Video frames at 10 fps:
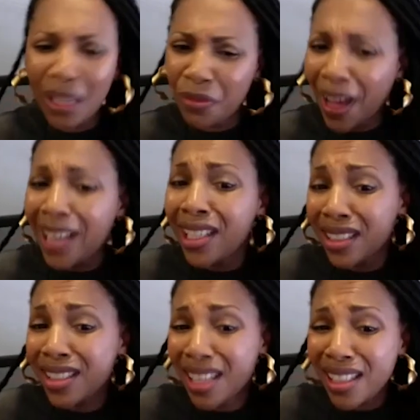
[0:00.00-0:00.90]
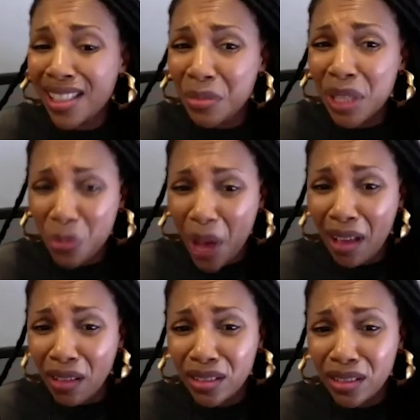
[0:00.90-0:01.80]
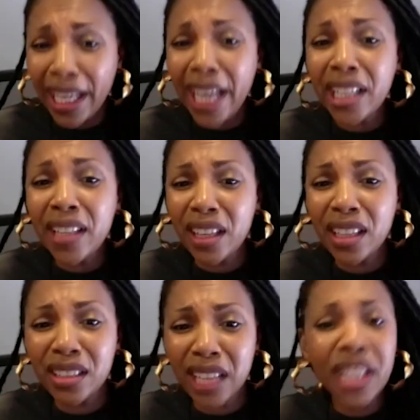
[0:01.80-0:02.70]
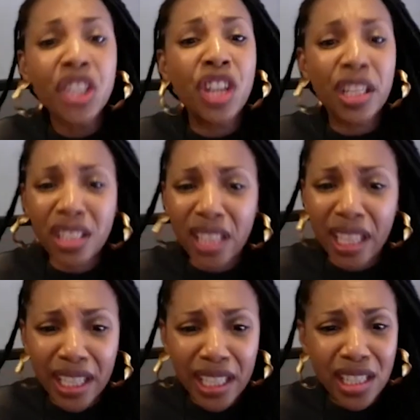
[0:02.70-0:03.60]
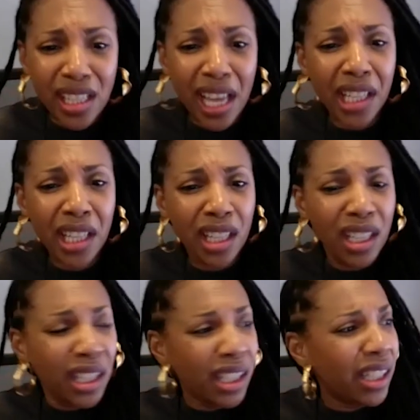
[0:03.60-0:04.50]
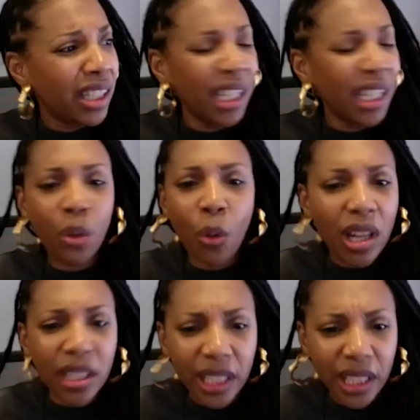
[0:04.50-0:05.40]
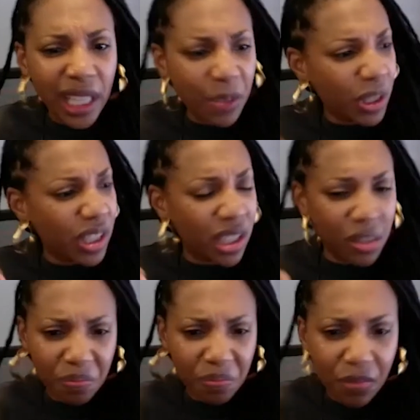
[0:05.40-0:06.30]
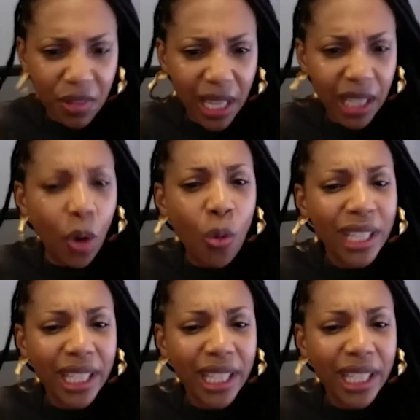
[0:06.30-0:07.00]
fighting the system as well. Like anything, injustice, any inequality, it would just going